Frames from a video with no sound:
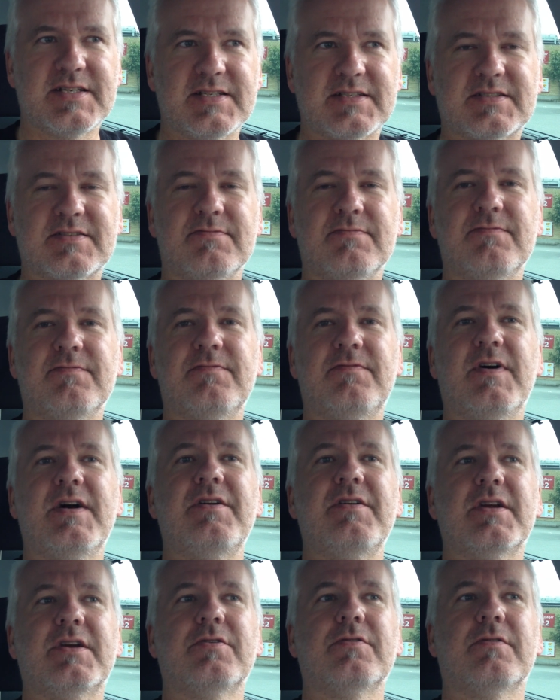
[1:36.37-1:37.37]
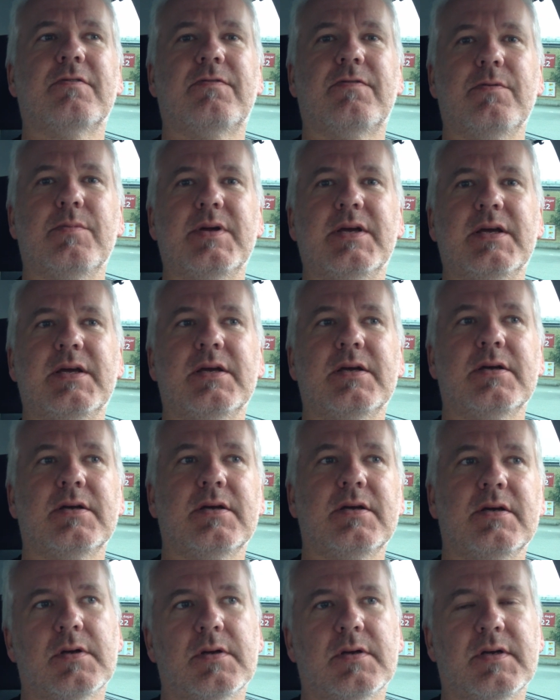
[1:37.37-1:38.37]
is very good for me.
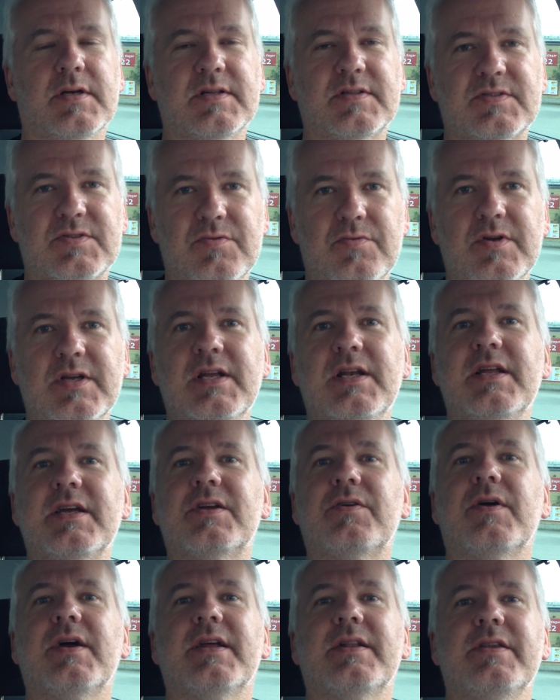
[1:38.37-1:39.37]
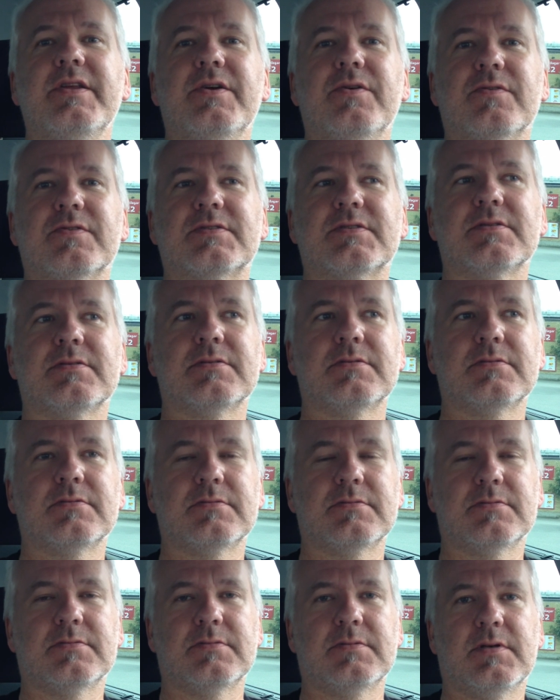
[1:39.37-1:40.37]
It's really great news.
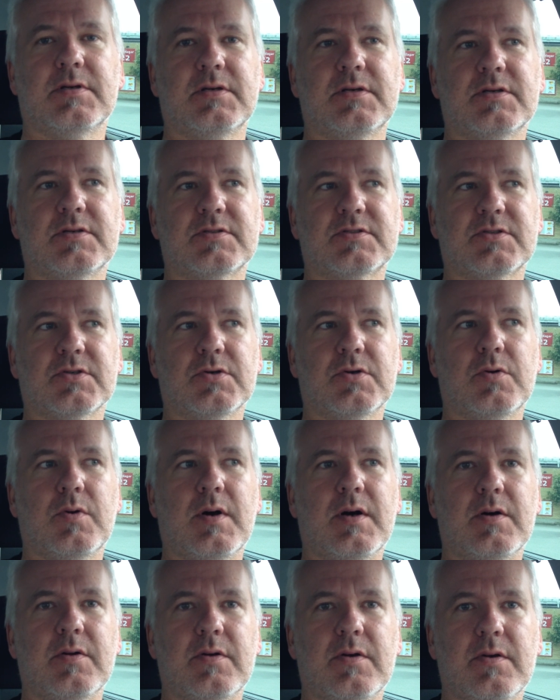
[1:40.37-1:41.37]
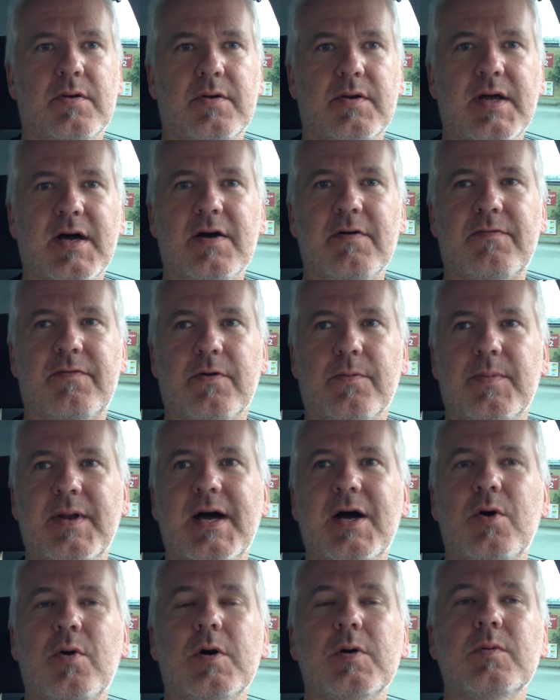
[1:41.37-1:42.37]
So now, from
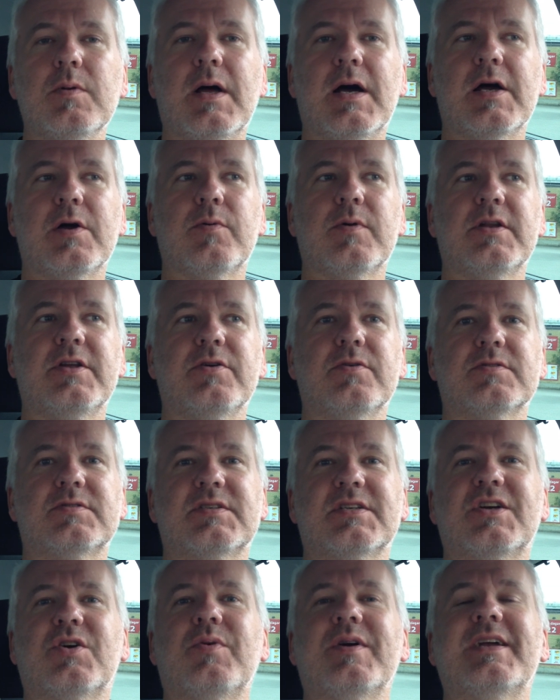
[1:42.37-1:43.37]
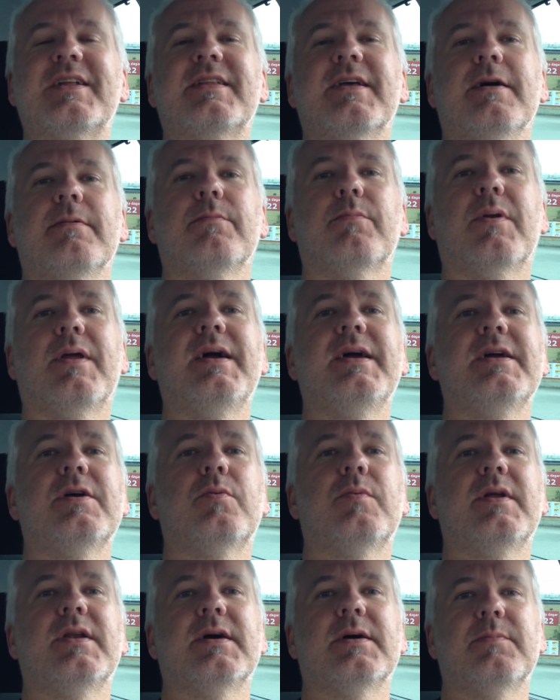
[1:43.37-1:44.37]
now on, I will use QuickTime
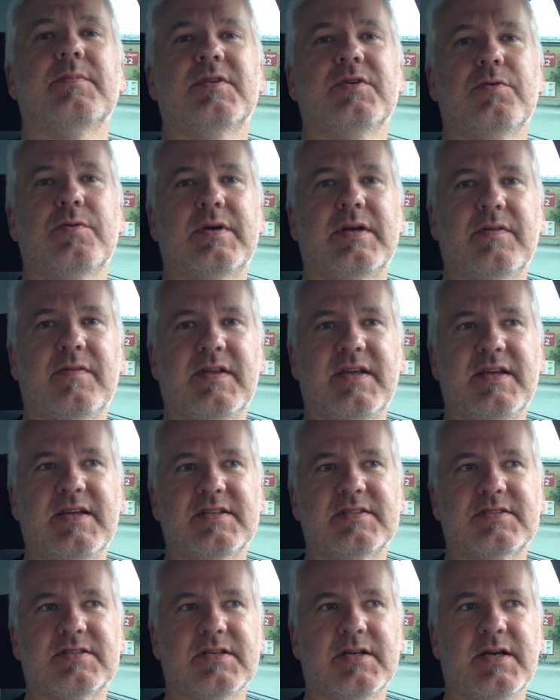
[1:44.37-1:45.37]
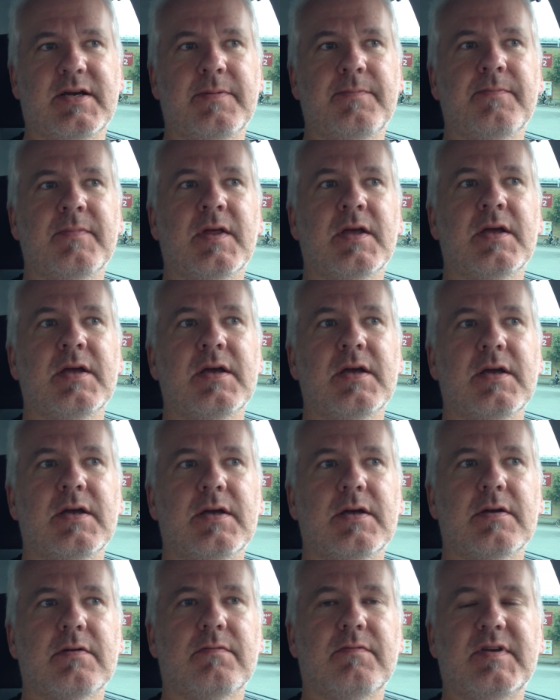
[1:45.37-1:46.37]
Player when I'm doing these
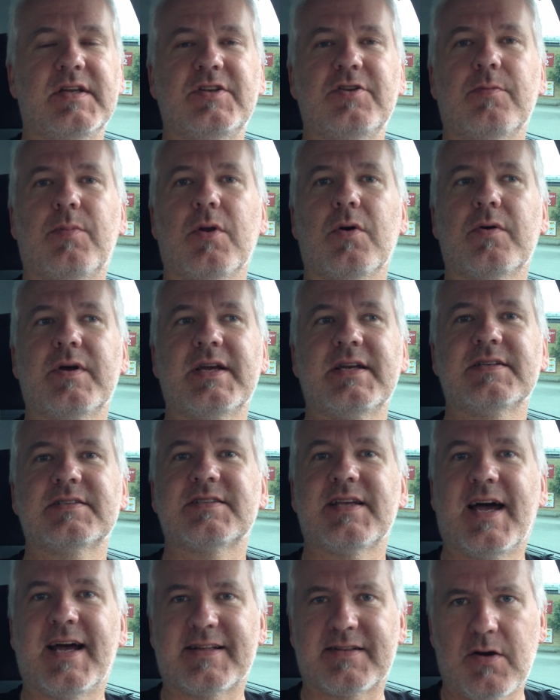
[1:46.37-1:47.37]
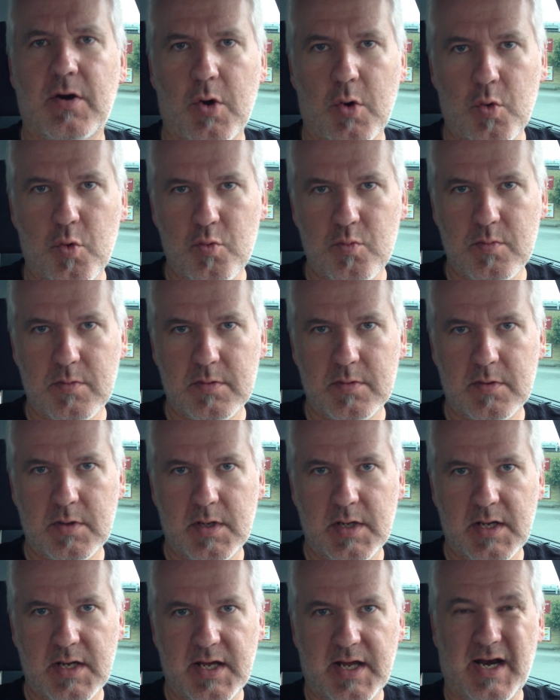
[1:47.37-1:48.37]
video bloggings at home.
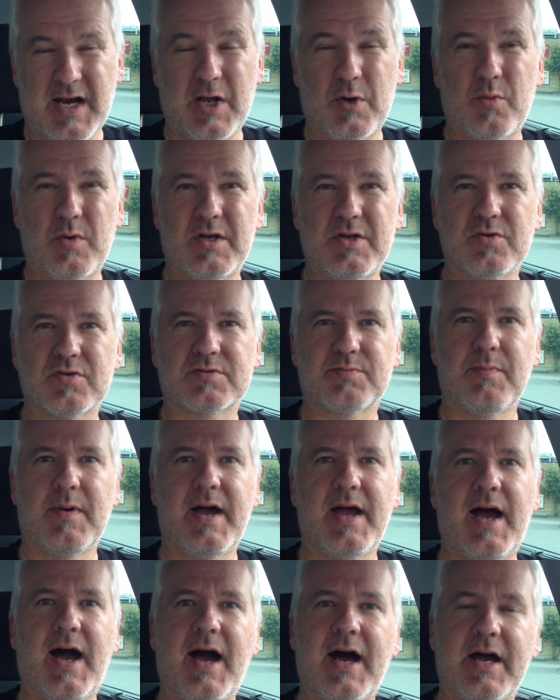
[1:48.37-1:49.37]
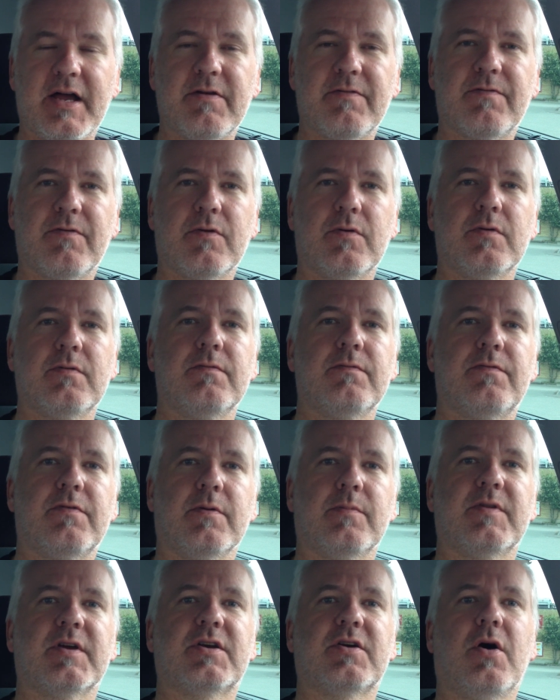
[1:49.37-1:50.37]
And I will use my iPhone
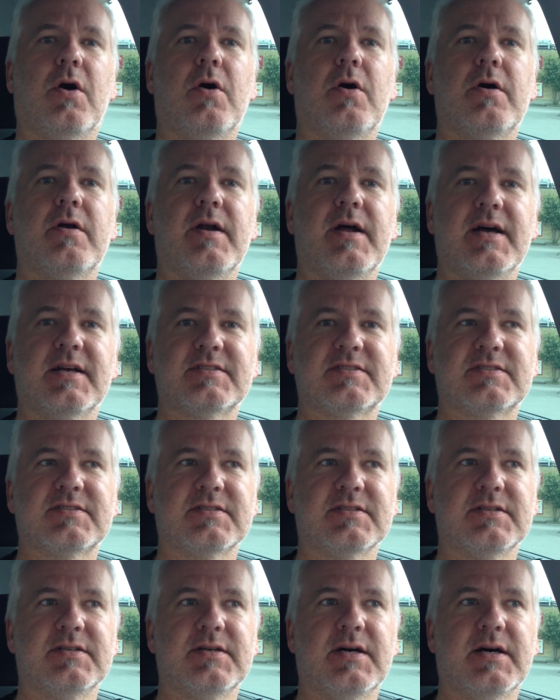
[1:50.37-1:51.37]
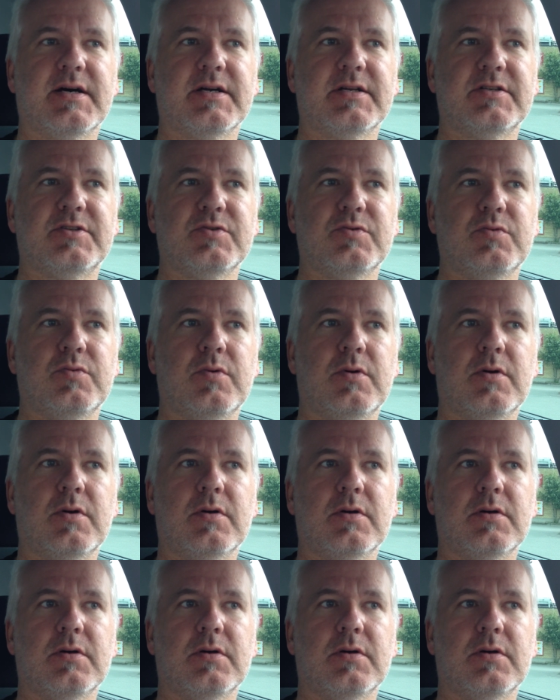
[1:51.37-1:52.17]
from the car as I do